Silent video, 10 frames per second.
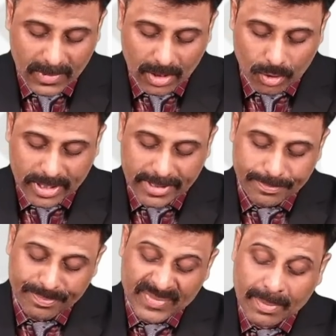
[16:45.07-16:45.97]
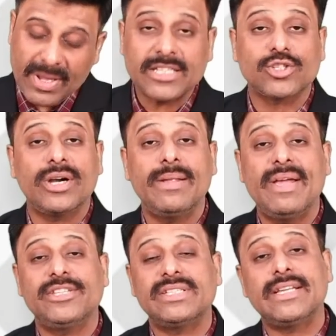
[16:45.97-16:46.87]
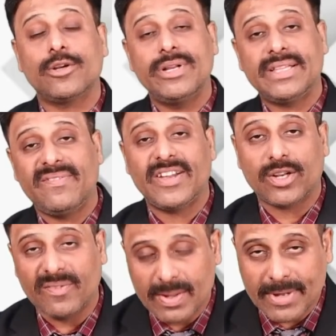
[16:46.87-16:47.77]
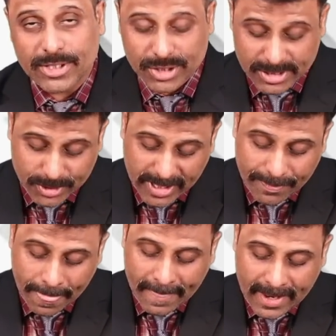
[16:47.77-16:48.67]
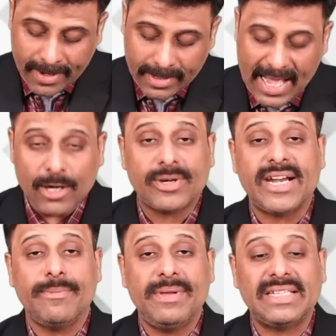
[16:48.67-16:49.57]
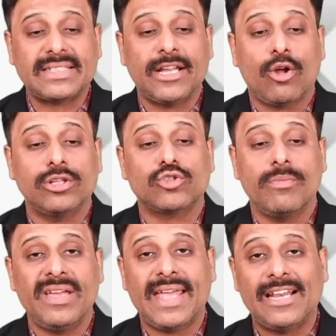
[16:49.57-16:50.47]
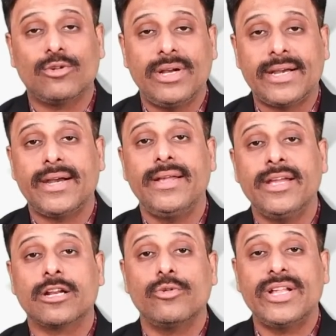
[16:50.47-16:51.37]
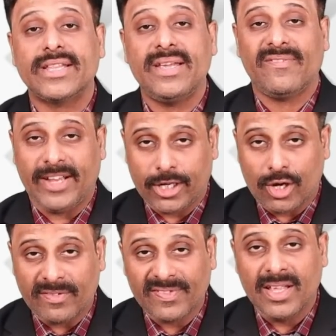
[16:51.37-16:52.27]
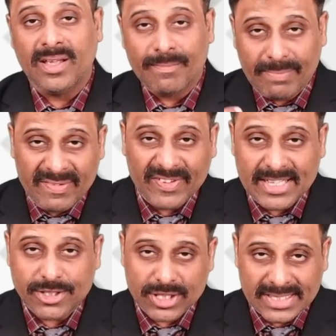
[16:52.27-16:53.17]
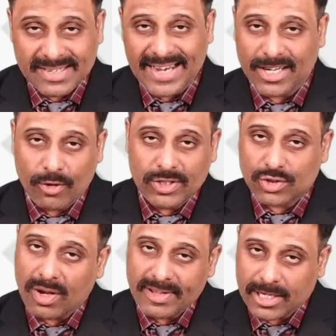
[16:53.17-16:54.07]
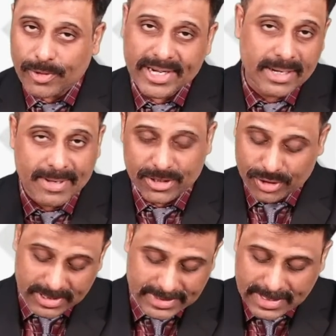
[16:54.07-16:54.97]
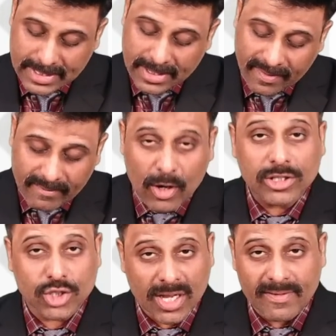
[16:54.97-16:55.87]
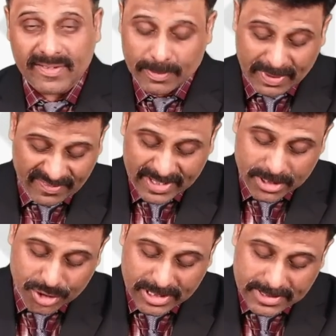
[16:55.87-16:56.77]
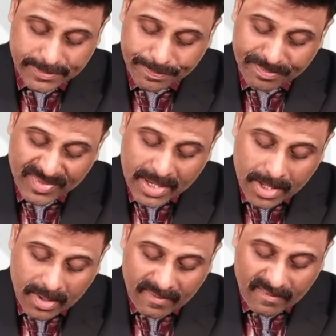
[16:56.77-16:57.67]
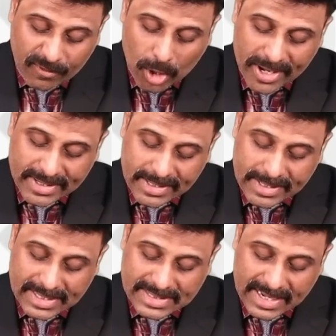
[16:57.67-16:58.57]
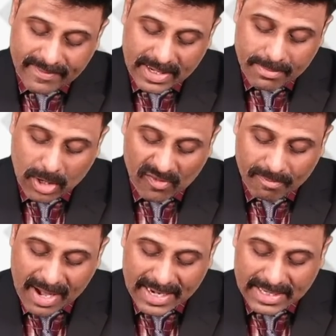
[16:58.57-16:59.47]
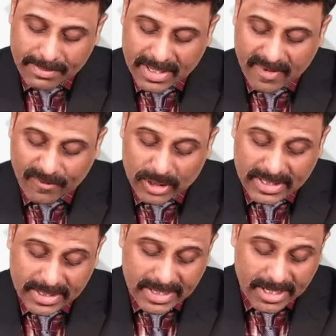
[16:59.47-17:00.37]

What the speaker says: Okay, based on debentures, including the effect of debentures. Okay, diluted EPS can also be calculated including the effect of preference shares. Right now we solve including debentures. We'll also cover with preference shares. Following details are available of Mark Limited for the year